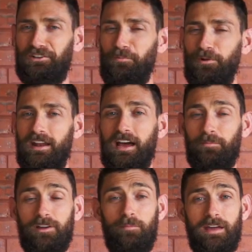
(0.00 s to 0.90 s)
Cooper, and
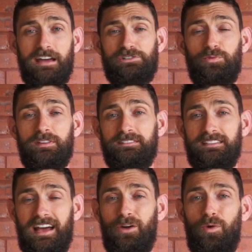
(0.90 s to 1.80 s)
I'm coming at you with a
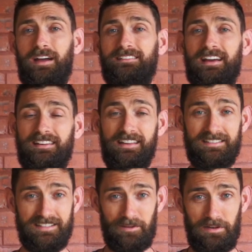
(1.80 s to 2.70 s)
DIY techniques
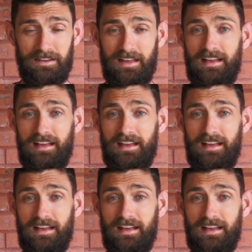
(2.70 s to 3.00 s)
segment.